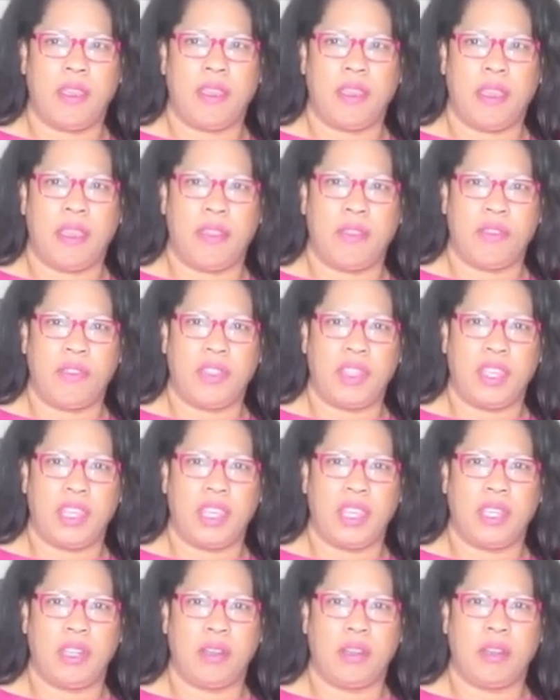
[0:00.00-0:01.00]
And
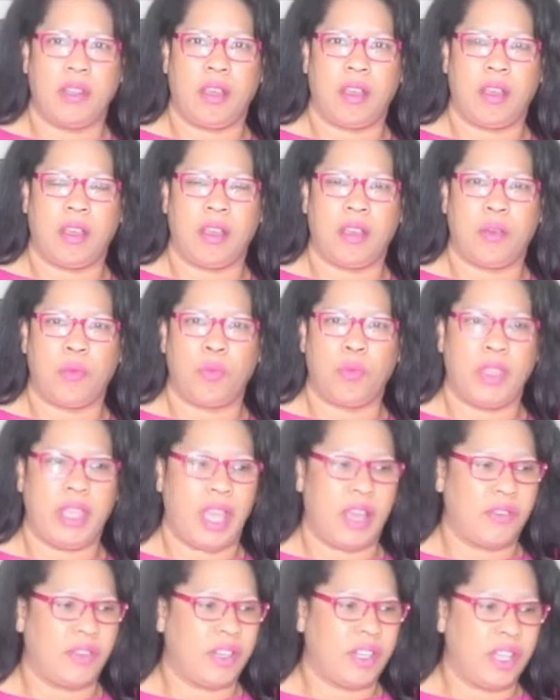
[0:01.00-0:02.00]
then we
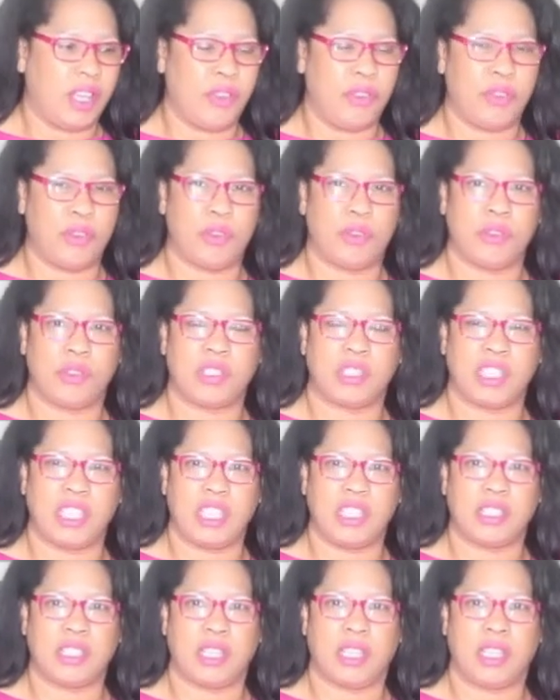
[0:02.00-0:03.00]
have another
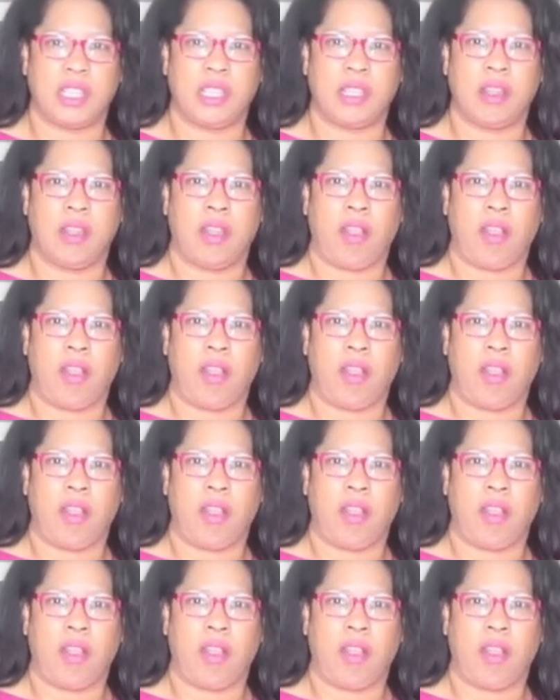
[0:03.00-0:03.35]
seasoning